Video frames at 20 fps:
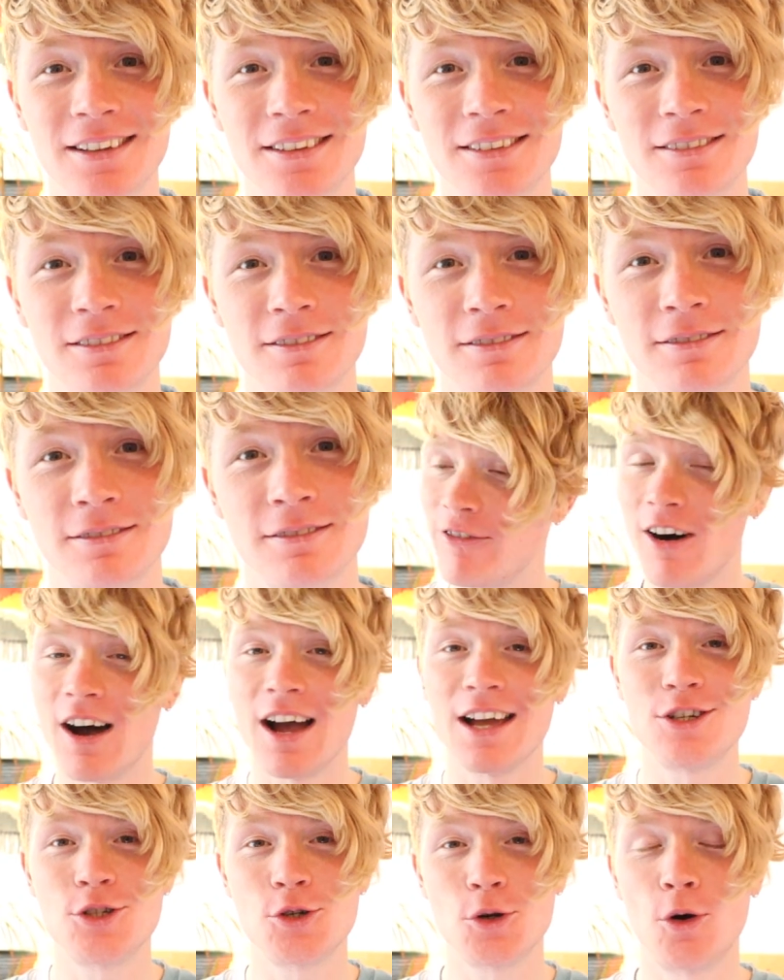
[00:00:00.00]
If you ever
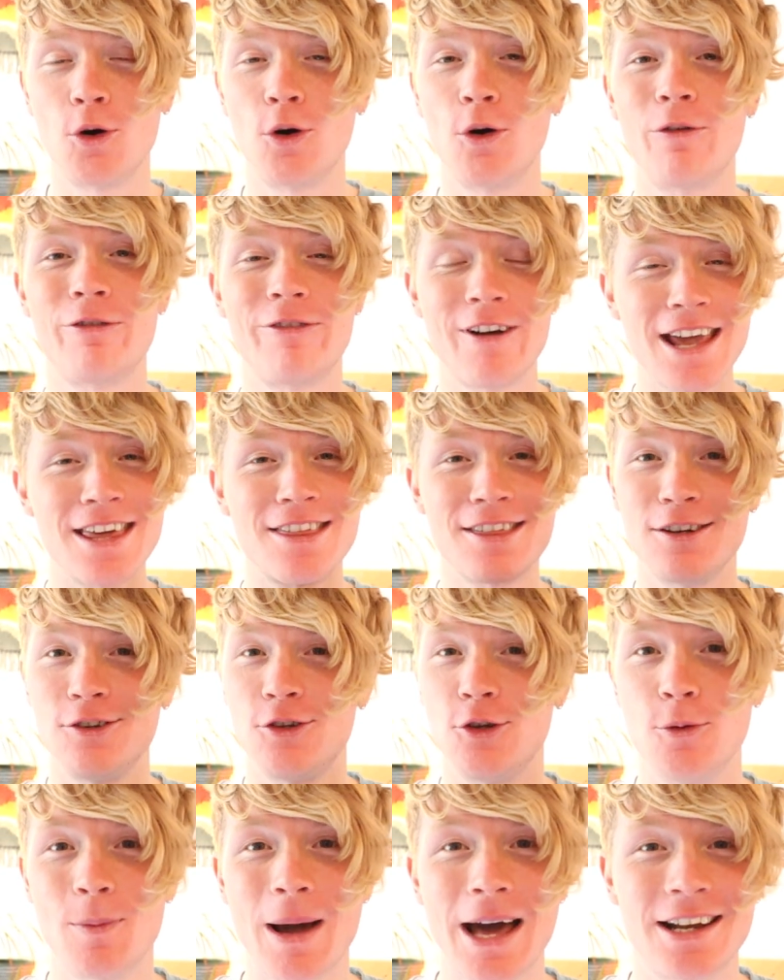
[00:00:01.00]
find your faith in
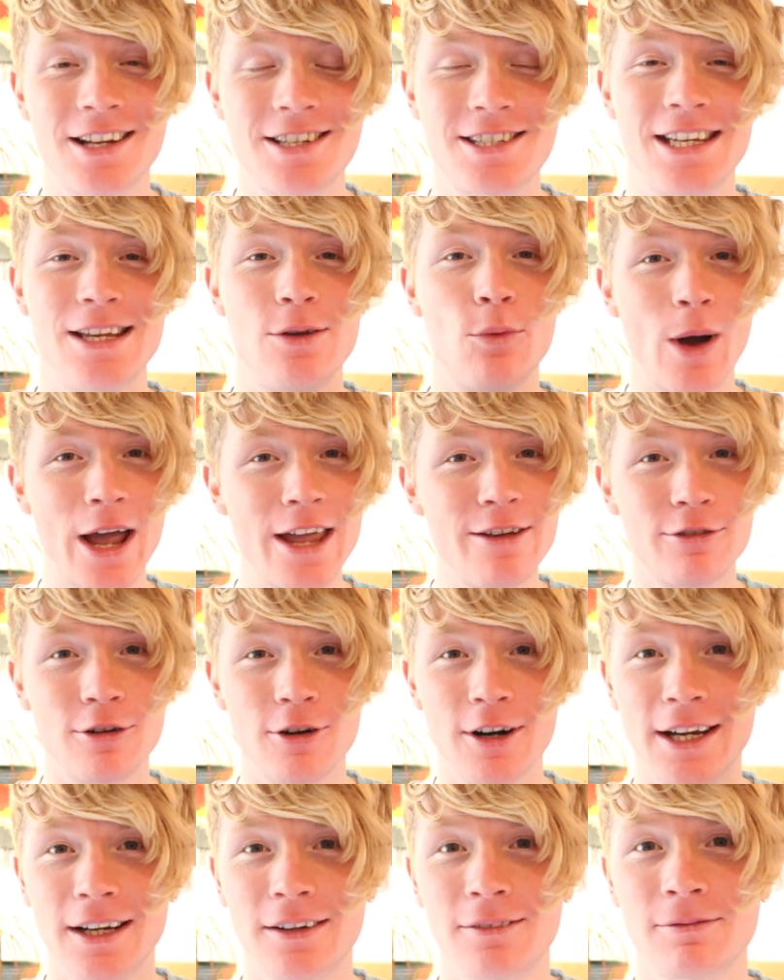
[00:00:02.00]
humanity
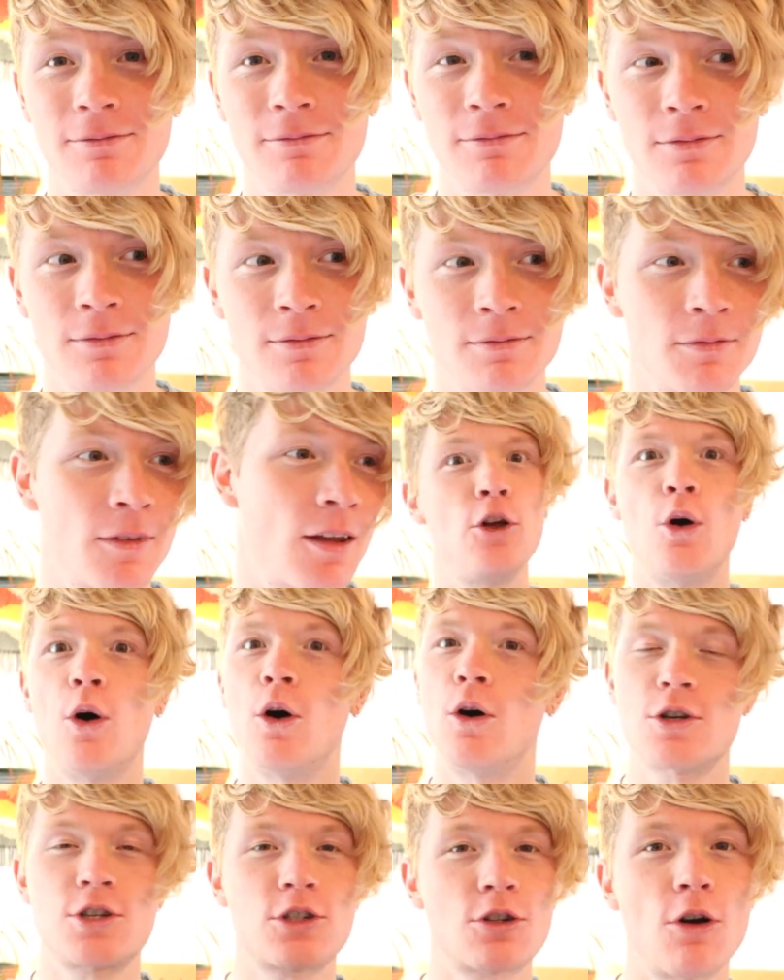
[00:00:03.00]
wavering, which if
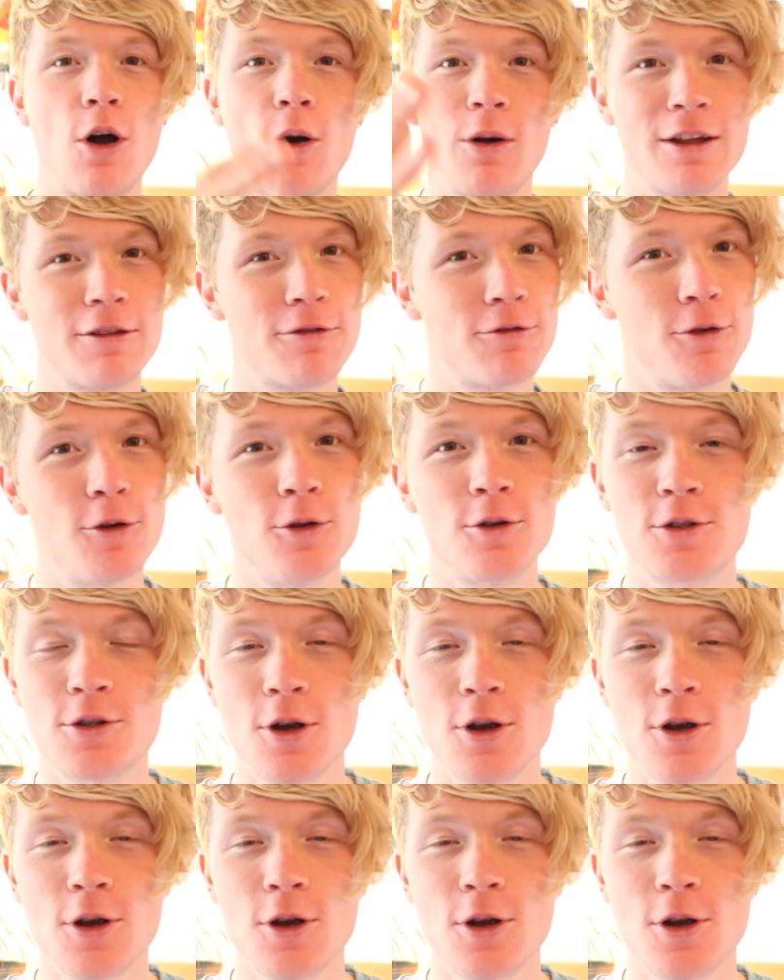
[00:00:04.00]
you're scrolling through